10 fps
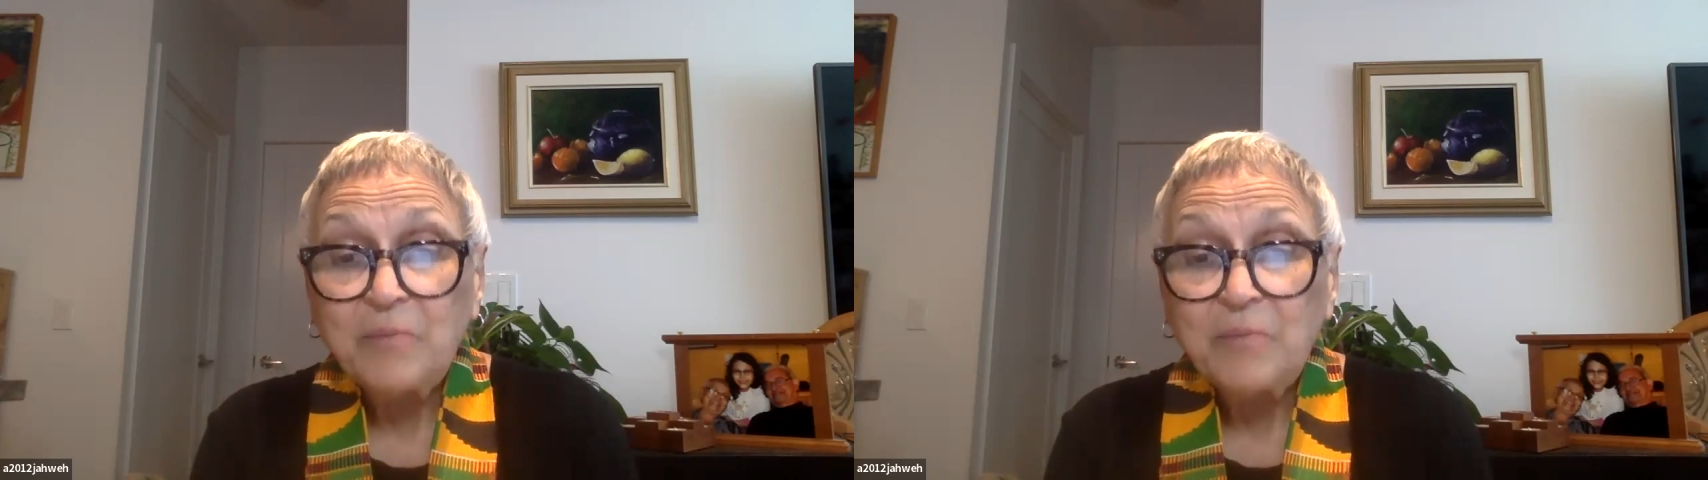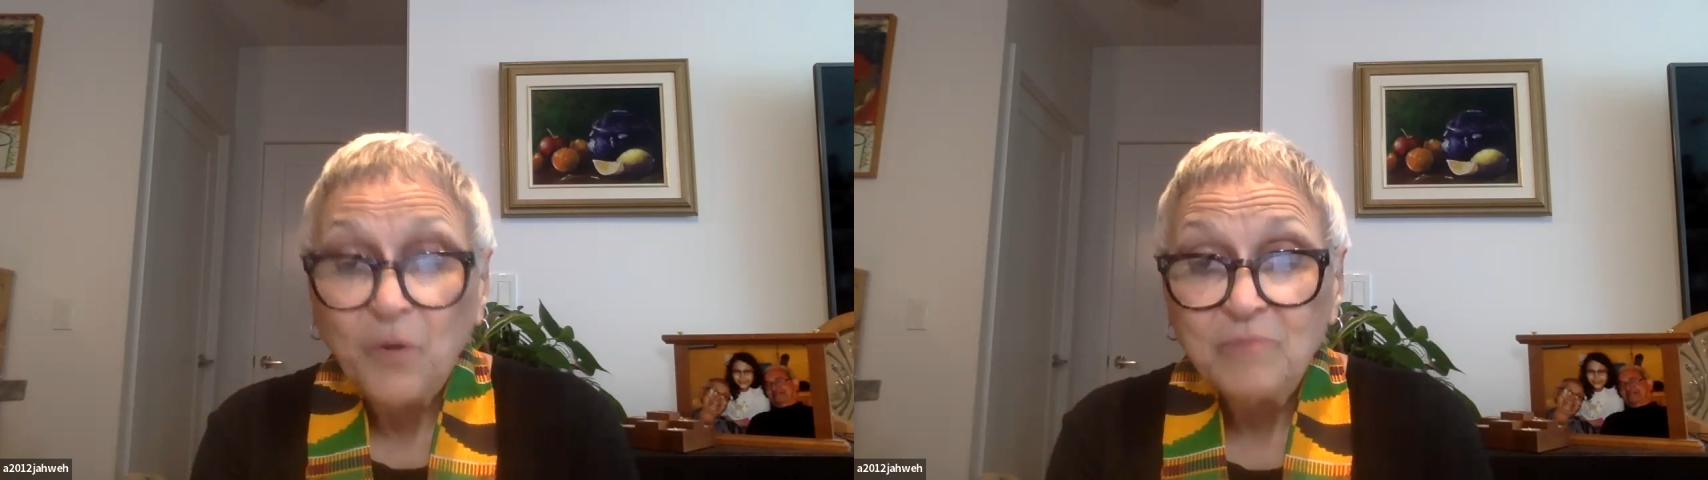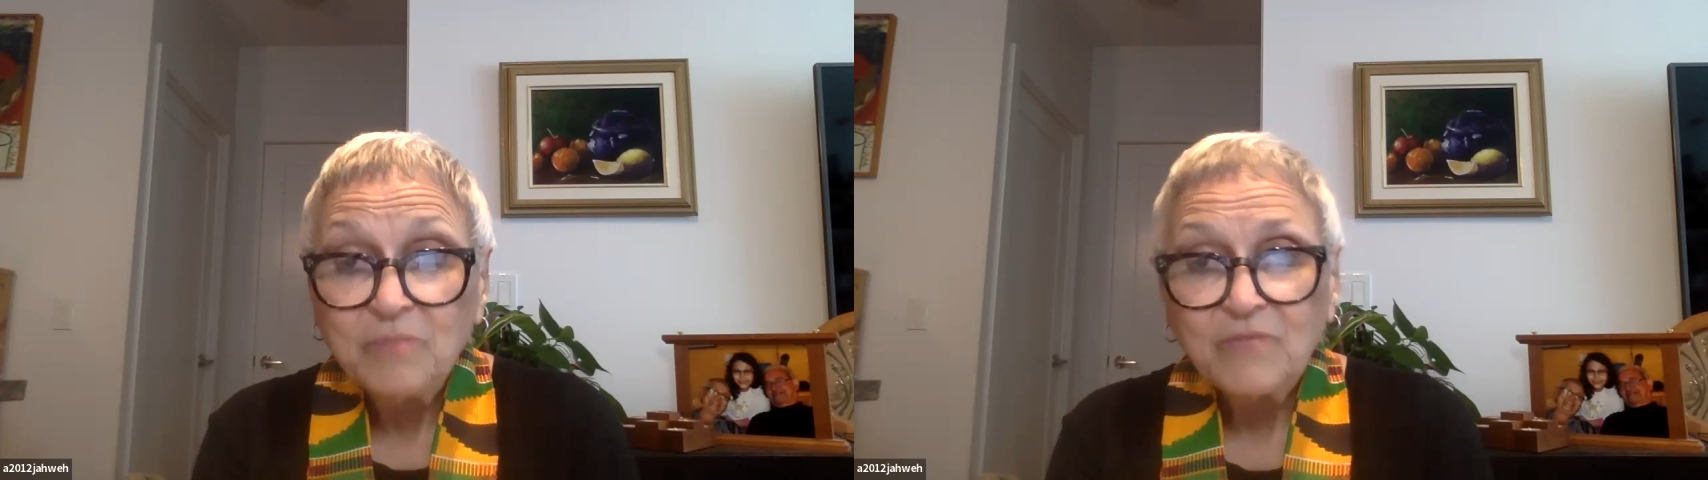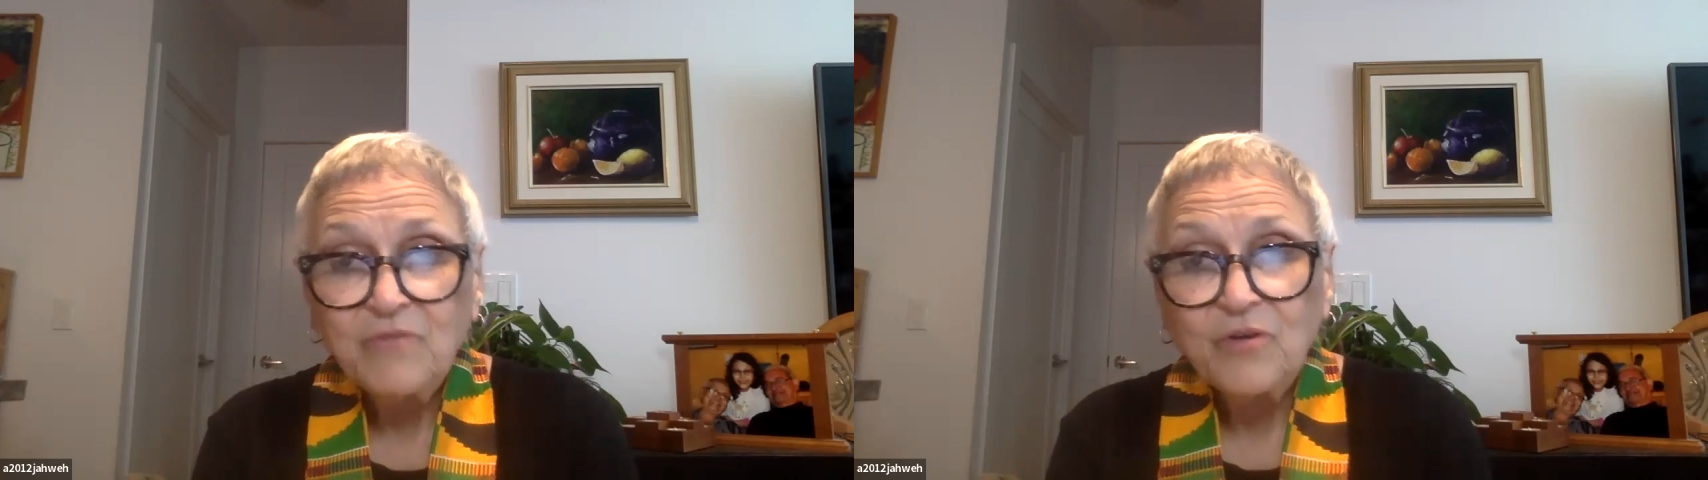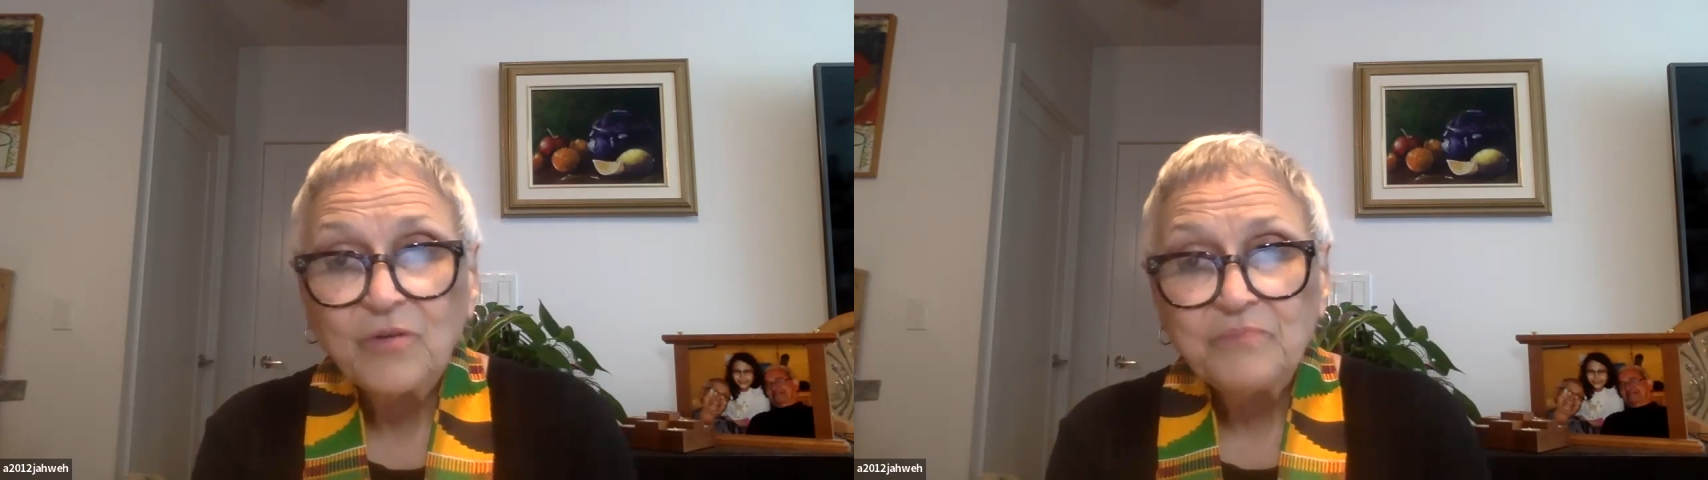poems
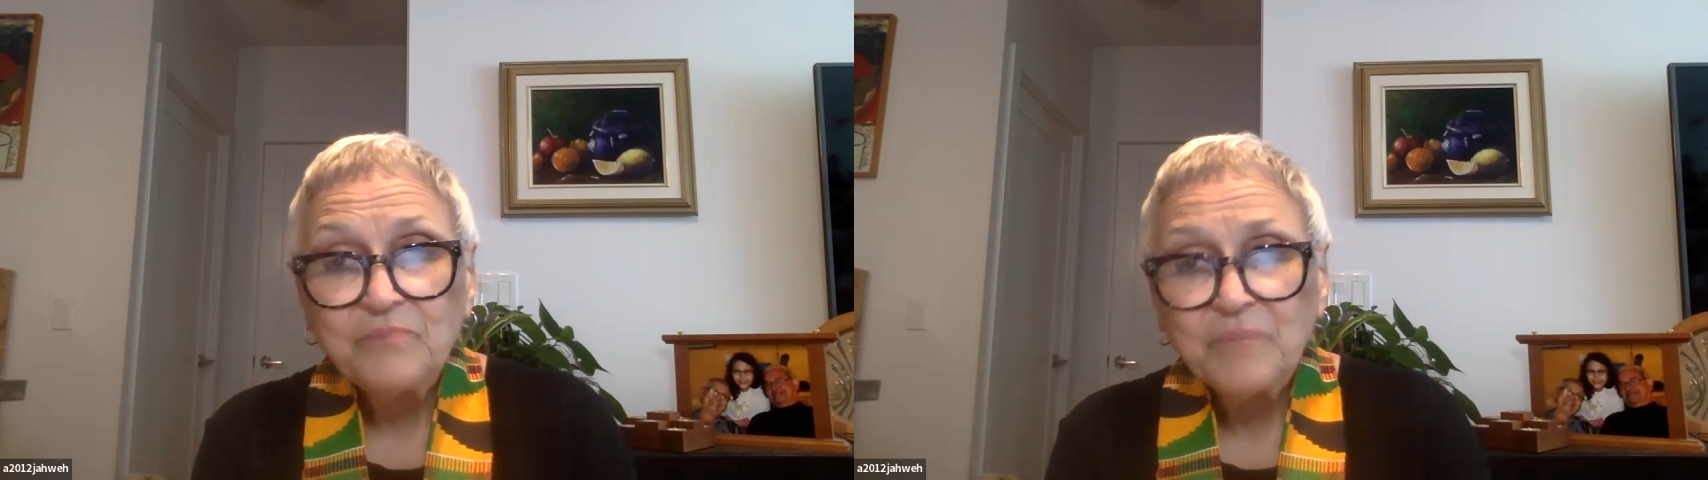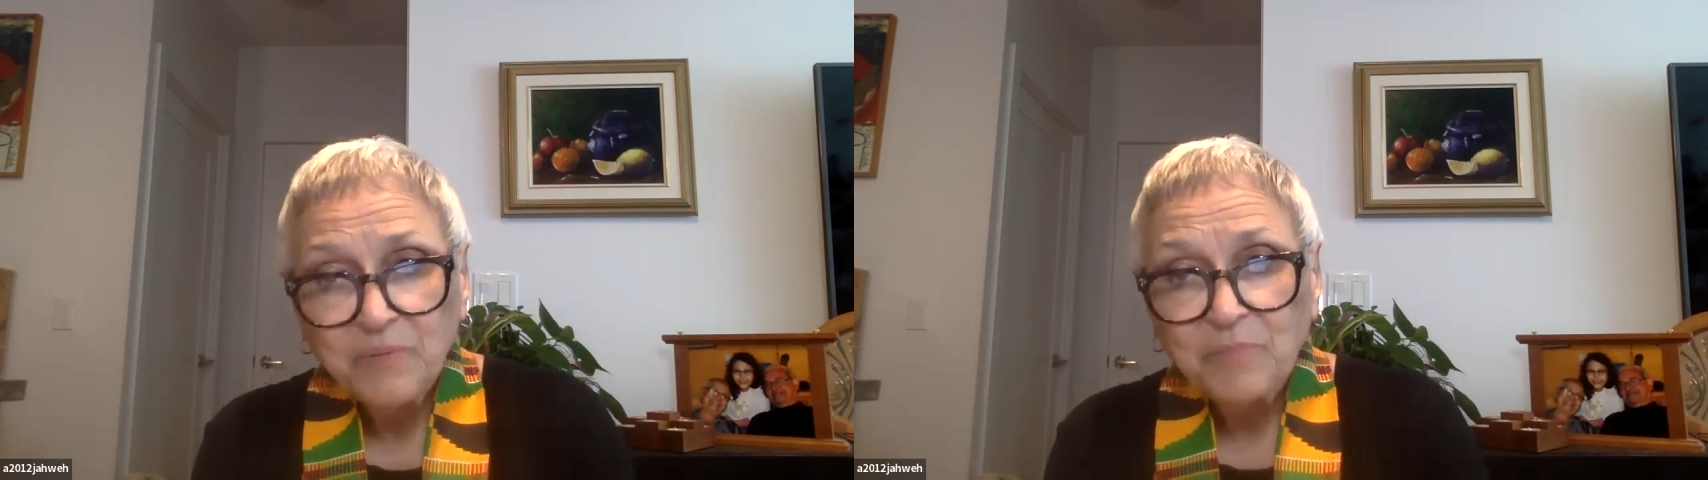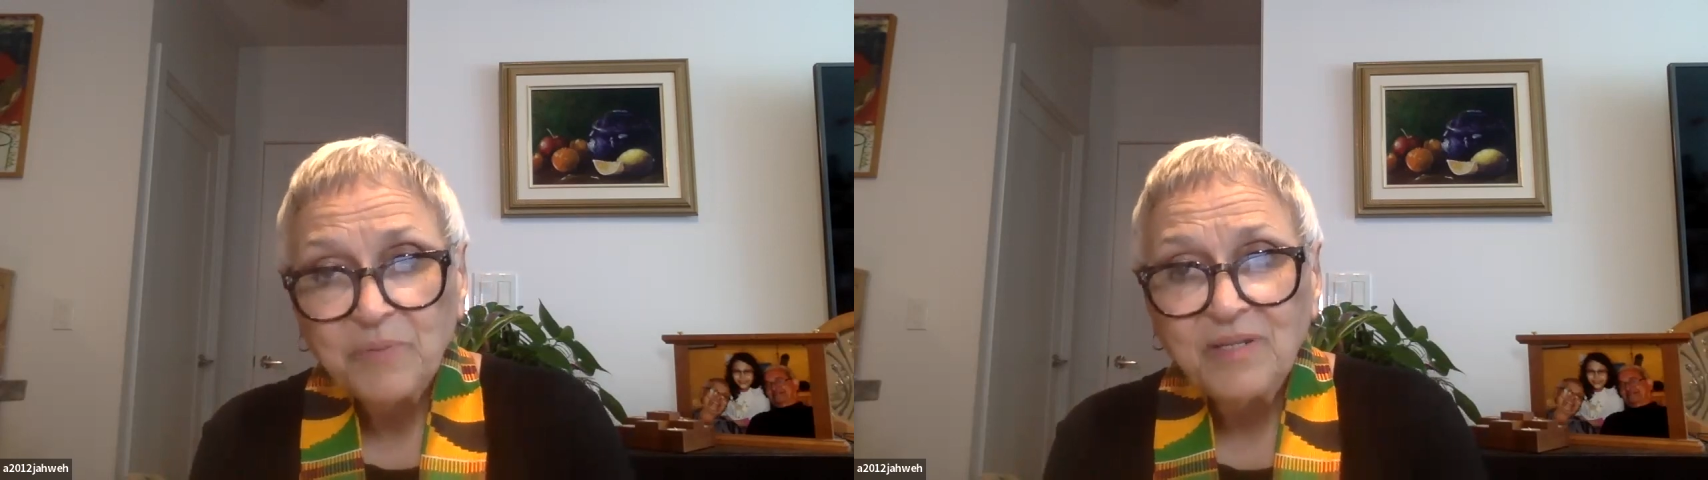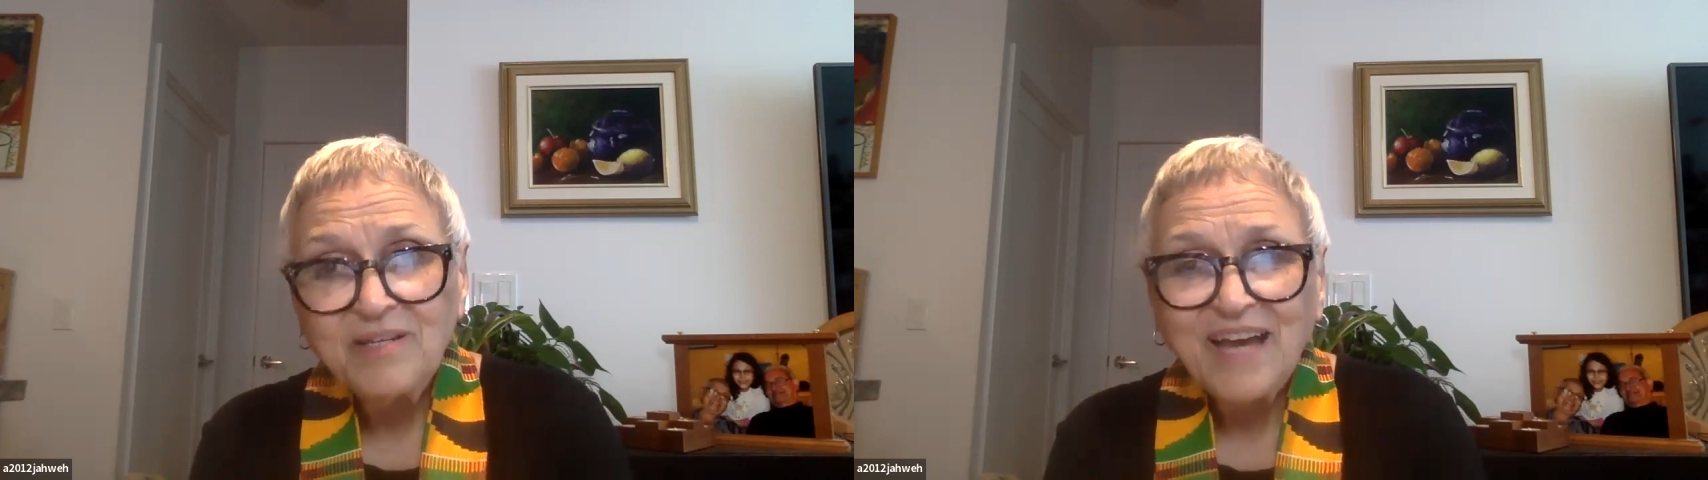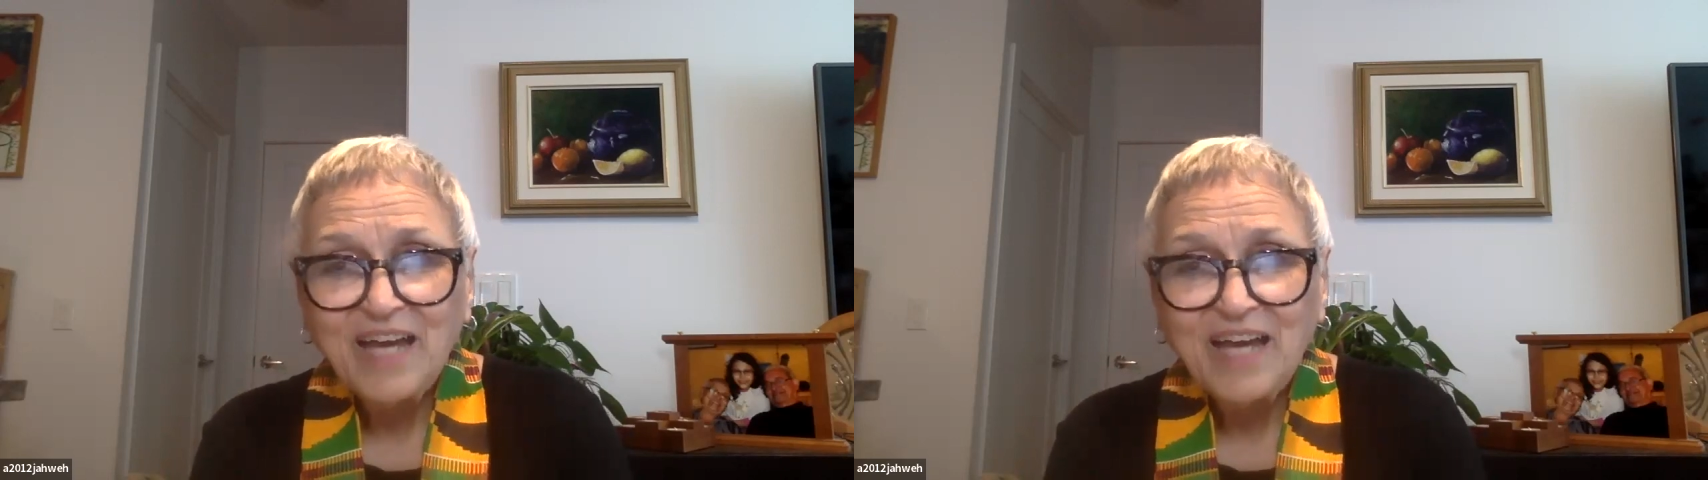for big people